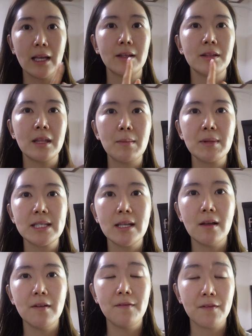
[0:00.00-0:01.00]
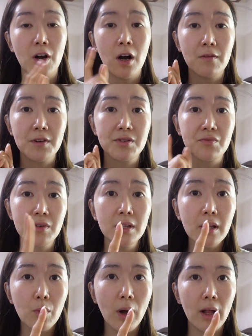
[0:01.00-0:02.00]
like the name itself, covers
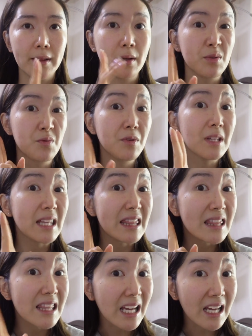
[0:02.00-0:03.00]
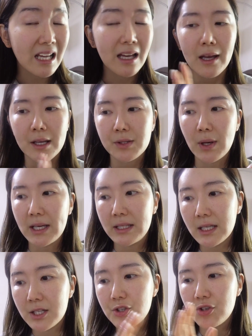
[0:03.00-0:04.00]
really well, and it was really thick. So I
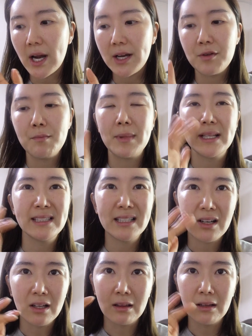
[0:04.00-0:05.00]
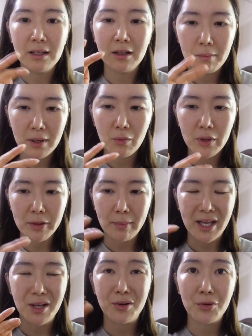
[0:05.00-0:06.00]
did try to mix it a little bit with
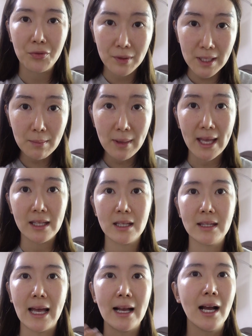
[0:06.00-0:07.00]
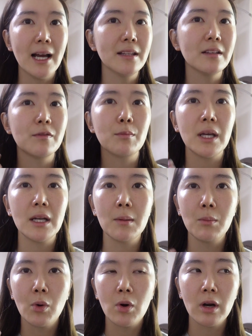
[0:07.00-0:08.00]
my cream, and that kind of made it
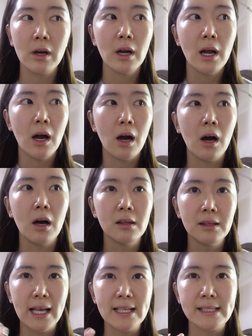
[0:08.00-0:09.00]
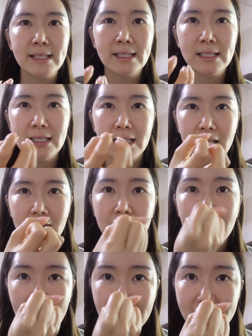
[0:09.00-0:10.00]
more less
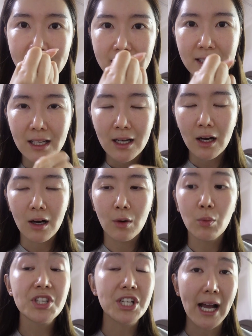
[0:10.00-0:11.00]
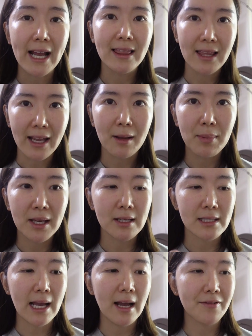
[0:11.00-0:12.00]
dense, which I like
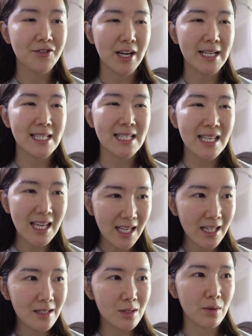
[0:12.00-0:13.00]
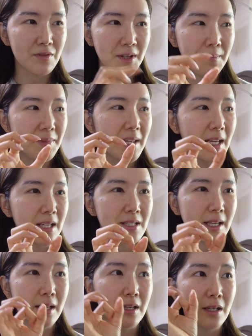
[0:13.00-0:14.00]
because I have dry skin, so if something is
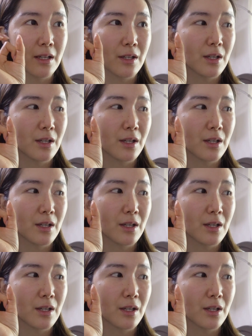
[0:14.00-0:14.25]
like